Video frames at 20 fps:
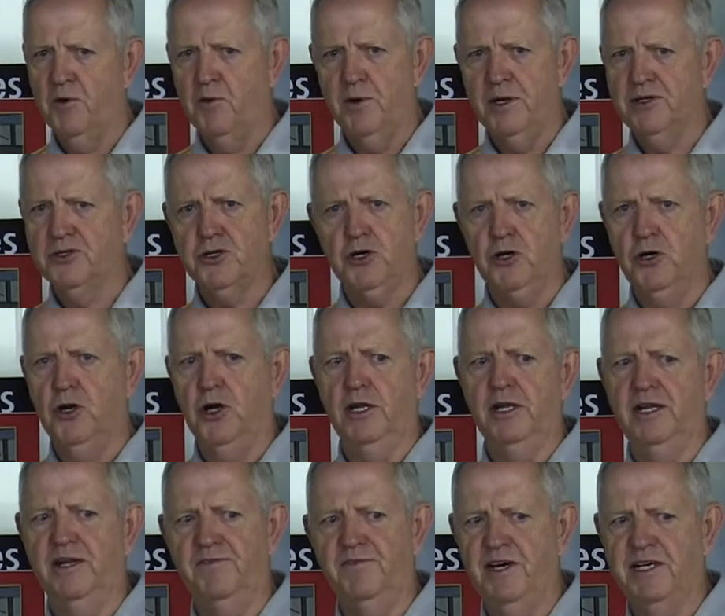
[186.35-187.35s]
return on
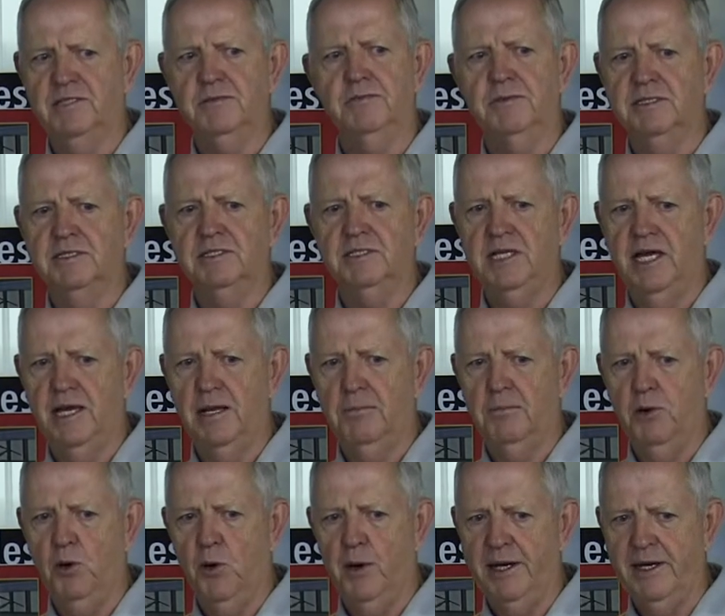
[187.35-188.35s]
investment
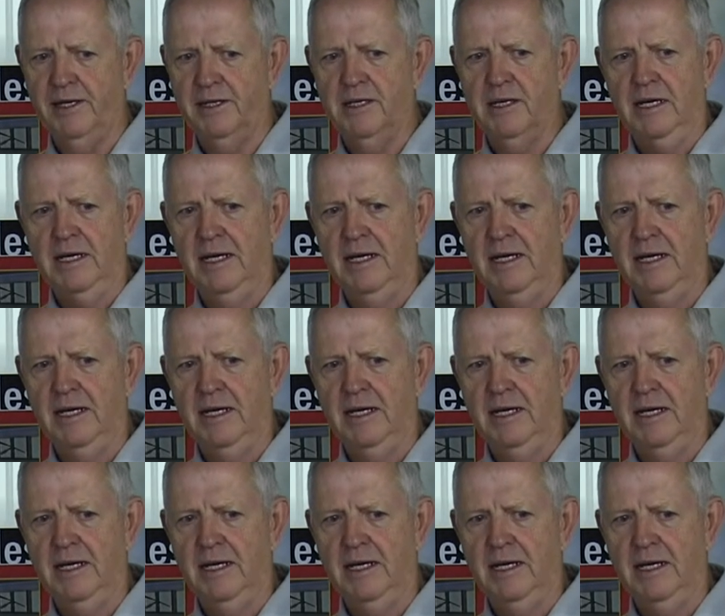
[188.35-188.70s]
standpoint,